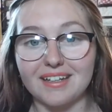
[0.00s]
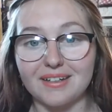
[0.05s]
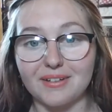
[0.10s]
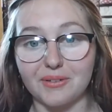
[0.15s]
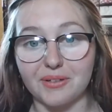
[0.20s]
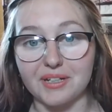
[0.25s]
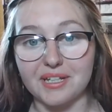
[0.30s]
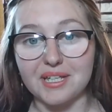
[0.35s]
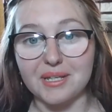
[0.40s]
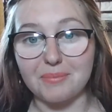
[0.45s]

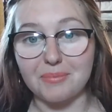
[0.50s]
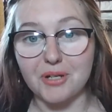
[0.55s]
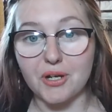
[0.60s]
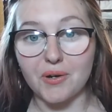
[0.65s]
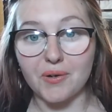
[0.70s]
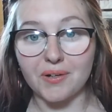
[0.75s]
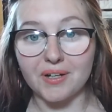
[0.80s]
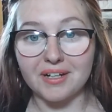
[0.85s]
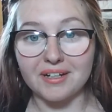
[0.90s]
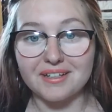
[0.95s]
I'm going to keep
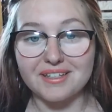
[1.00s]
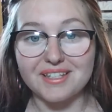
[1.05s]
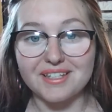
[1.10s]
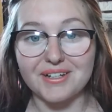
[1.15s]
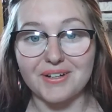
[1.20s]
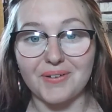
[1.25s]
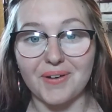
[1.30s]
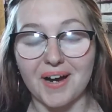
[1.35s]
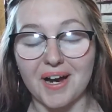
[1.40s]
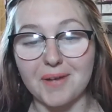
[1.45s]
going
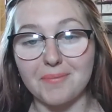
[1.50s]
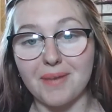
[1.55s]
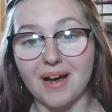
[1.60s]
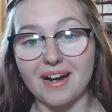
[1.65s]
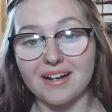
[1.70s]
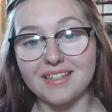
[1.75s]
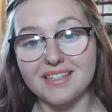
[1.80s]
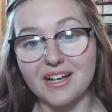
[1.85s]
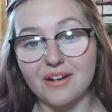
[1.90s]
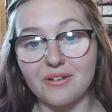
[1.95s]
until I
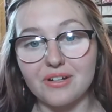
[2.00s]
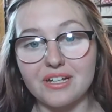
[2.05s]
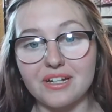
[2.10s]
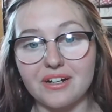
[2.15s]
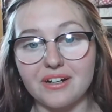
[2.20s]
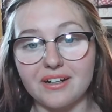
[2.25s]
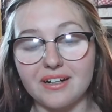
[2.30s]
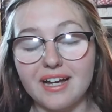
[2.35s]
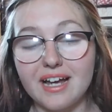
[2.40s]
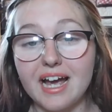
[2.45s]
max out
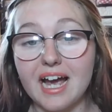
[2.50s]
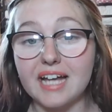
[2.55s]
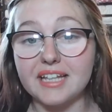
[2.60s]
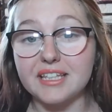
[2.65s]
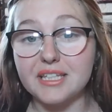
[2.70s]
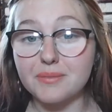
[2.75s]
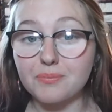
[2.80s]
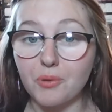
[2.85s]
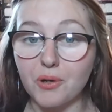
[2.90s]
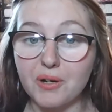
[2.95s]
here. At
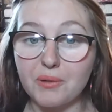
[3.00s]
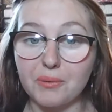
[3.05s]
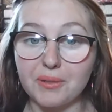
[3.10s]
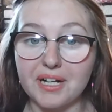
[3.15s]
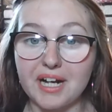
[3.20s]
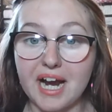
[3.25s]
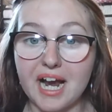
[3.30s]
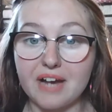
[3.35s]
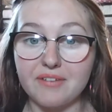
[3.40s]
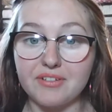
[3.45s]
this point, when
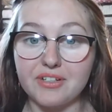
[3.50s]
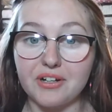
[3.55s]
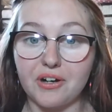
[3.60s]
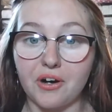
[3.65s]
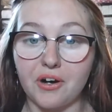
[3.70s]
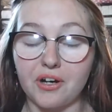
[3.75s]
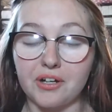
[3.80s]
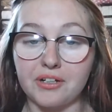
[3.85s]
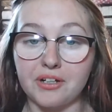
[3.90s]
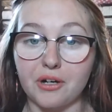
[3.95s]
I have it
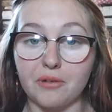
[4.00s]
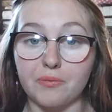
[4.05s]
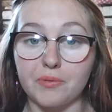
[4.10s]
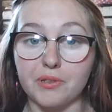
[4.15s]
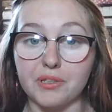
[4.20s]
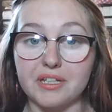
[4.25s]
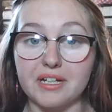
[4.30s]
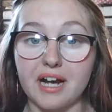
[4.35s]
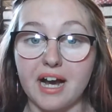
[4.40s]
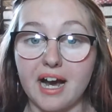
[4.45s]
on a
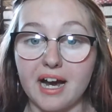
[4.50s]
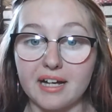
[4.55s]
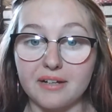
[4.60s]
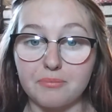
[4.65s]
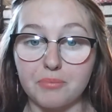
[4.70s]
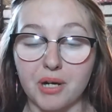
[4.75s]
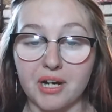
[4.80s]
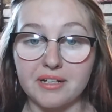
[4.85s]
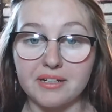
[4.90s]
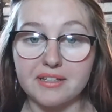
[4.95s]
really high
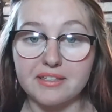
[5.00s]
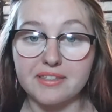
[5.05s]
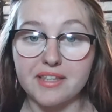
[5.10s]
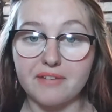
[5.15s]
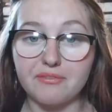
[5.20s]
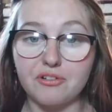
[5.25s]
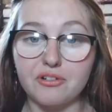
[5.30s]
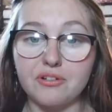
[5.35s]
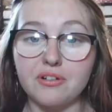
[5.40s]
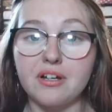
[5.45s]
brightness
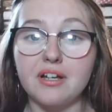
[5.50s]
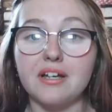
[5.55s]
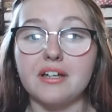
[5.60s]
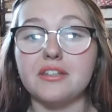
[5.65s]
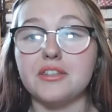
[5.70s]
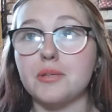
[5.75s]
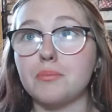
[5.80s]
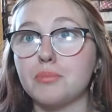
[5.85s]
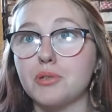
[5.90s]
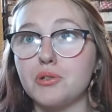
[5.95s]
level,
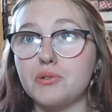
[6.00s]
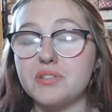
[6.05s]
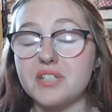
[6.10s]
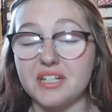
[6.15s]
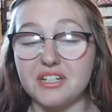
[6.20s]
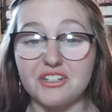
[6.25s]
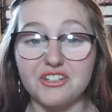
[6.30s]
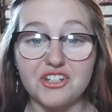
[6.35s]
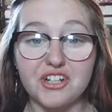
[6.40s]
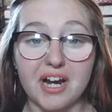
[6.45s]
the blue
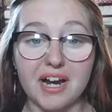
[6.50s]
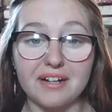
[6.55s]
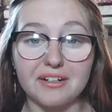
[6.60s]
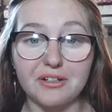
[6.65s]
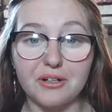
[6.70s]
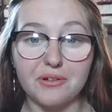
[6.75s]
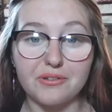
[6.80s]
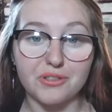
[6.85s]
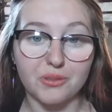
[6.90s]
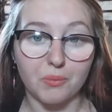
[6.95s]
tinge kind
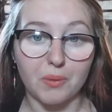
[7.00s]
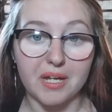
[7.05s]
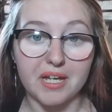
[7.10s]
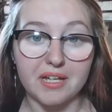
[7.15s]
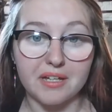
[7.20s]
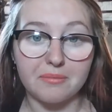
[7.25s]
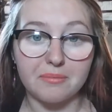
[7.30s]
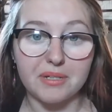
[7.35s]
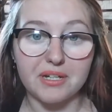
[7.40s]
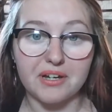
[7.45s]
of goes
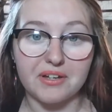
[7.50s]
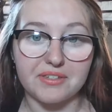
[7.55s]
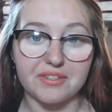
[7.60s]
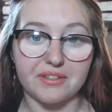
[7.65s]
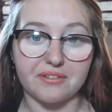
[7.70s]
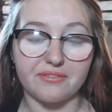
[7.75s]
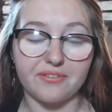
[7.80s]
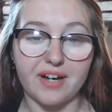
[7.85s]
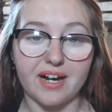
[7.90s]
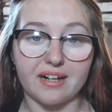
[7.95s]
away because of
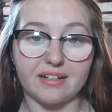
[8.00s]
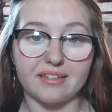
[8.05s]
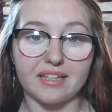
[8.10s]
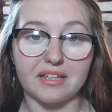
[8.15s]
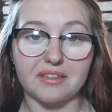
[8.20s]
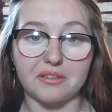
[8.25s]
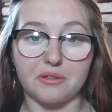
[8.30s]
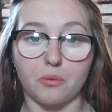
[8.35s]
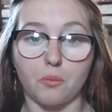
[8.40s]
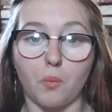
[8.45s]
the fact
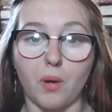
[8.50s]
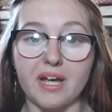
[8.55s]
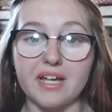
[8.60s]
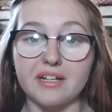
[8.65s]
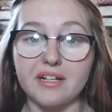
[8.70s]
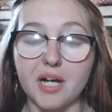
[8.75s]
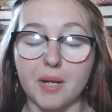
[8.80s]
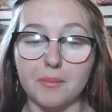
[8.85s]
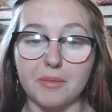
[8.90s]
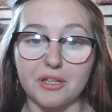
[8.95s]
that the
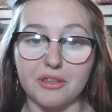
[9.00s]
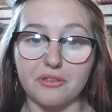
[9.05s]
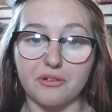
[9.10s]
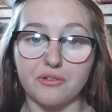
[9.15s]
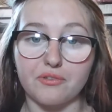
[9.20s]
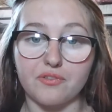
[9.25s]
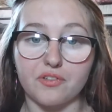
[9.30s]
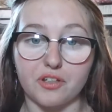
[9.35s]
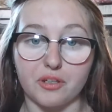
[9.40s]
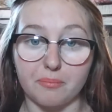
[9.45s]
white coming
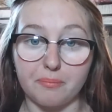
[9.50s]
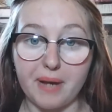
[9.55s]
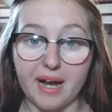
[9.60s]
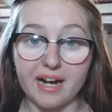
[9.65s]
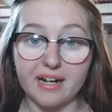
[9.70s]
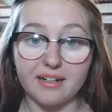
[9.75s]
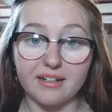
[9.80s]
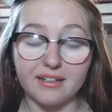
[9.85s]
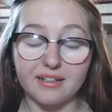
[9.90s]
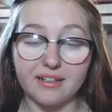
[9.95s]
through from the
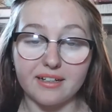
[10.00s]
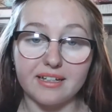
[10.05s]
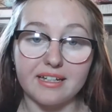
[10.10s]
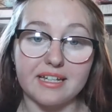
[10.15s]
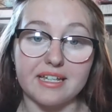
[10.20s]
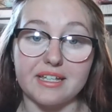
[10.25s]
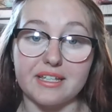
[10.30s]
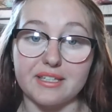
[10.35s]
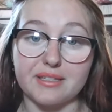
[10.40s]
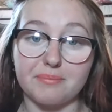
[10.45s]
back
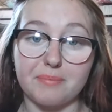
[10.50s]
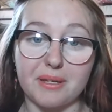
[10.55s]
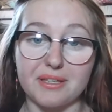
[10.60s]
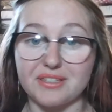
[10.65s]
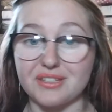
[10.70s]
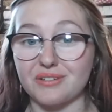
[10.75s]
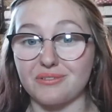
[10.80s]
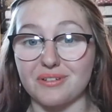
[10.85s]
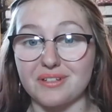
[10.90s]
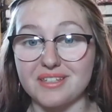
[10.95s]
is
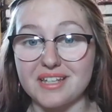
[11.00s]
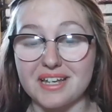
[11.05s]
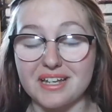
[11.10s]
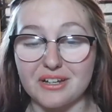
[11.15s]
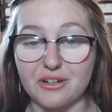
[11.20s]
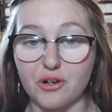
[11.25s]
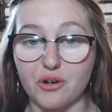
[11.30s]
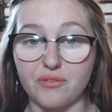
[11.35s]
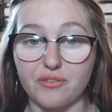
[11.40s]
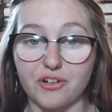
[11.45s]
basically
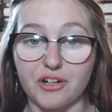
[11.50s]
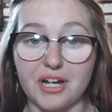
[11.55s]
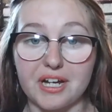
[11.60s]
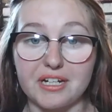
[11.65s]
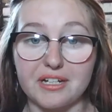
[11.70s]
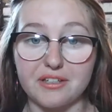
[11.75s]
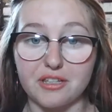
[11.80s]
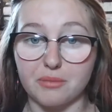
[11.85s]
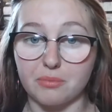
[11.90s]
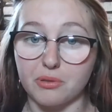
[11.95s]
taking over
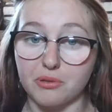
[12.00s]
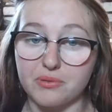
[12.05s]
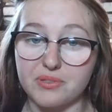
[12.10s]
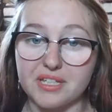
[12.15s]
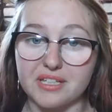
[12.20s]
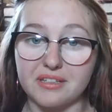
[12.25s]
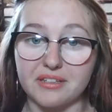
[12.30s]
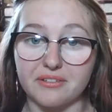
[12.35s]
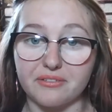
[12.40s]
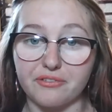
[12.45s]
any of the blue
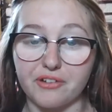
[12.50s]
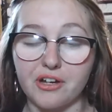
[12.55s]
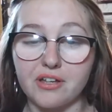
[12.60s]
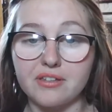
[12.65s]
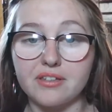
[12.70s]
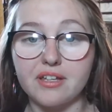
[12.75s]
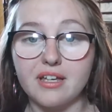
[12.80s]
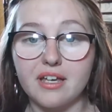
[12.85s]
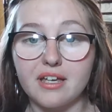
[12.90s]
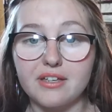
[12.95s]
tint in the
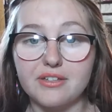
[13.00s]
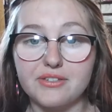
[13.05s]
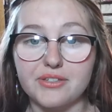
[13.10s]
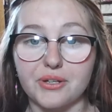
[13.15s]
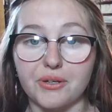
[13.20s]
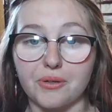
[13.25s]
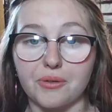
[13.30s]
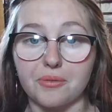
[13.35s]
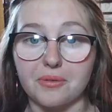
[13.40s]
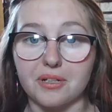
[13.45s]
front.
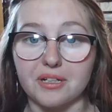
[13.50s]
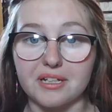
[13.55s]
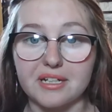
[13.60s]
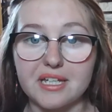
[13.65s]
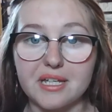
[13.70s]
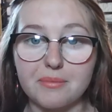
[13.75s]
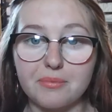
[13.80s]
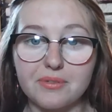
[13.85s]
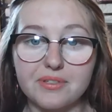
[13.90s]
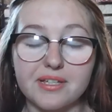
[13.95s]
So I'm going
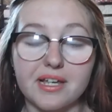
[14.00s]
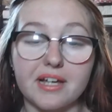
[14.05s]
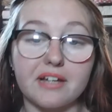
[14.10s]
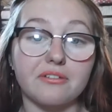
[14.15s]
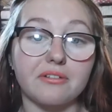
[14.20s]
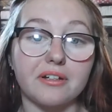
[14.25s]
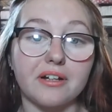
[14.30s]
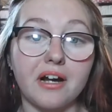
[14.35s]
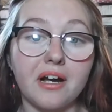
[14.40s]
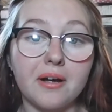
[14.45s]
to keep
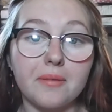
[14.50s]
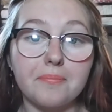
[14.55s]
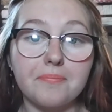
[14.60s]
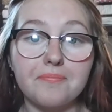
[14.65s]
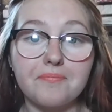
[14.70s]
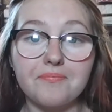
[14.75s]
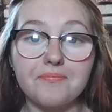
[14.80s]
cycling up.